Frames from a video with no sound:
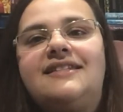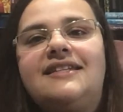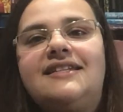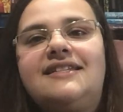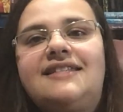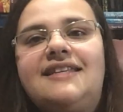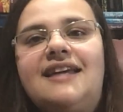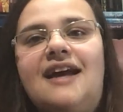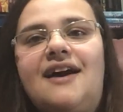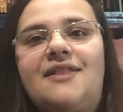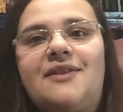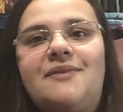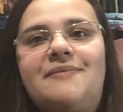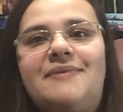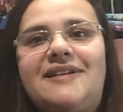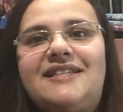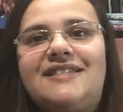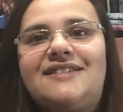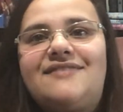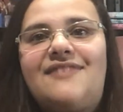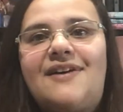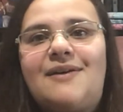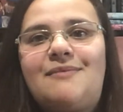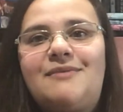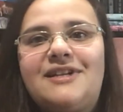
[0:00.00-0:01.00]
is the other piece
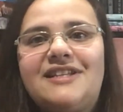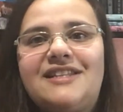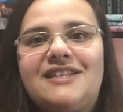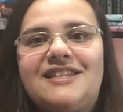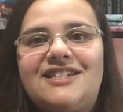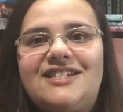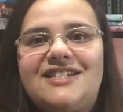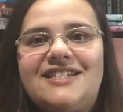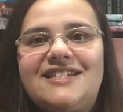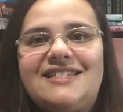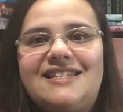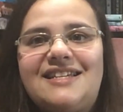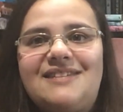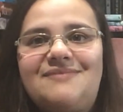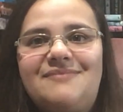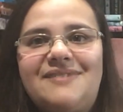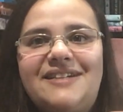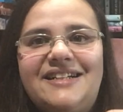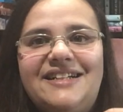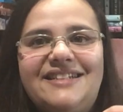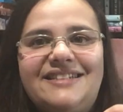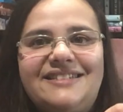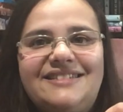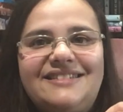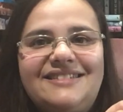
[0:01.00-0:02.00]
of fabric that she sent
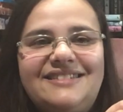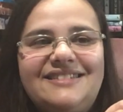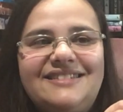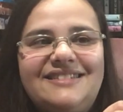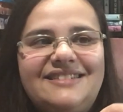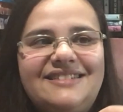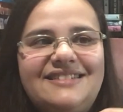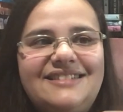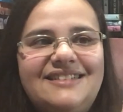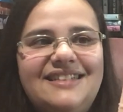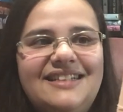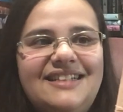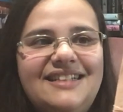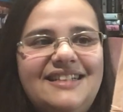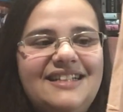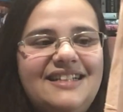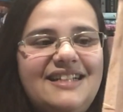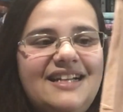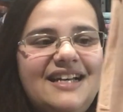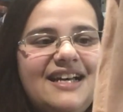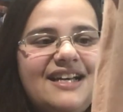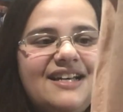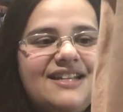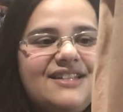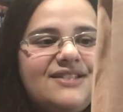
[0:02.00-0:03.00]
me.
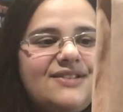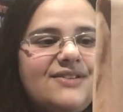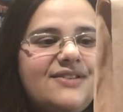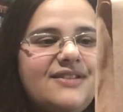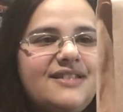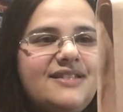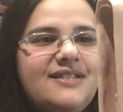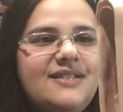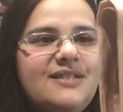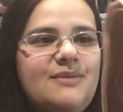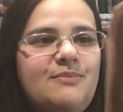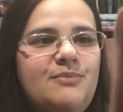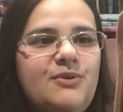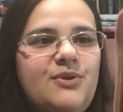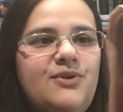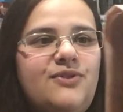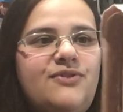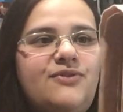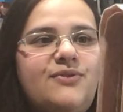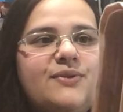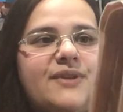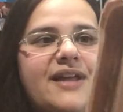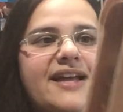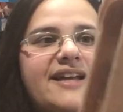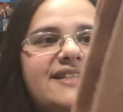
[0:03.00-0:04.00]
So this is a
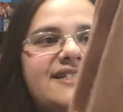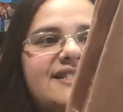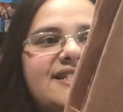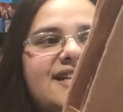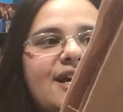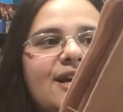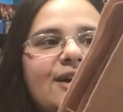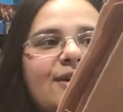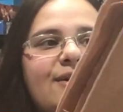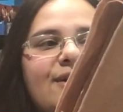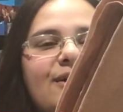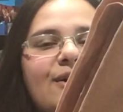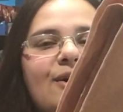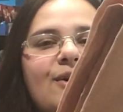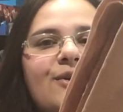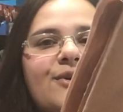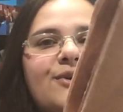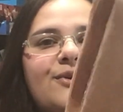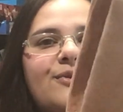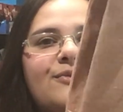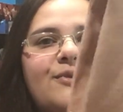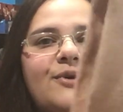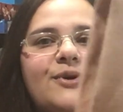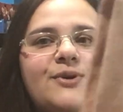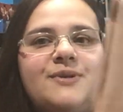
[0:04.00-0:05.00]
beautiful like terracotta
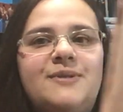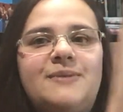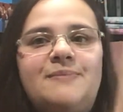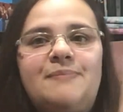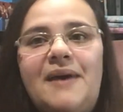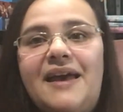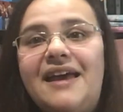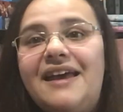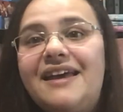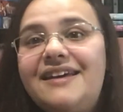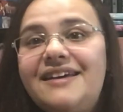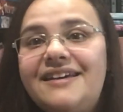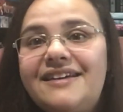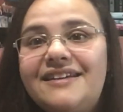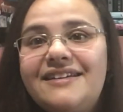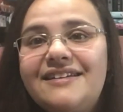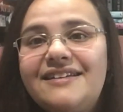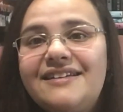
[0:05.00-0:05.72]
rose pink.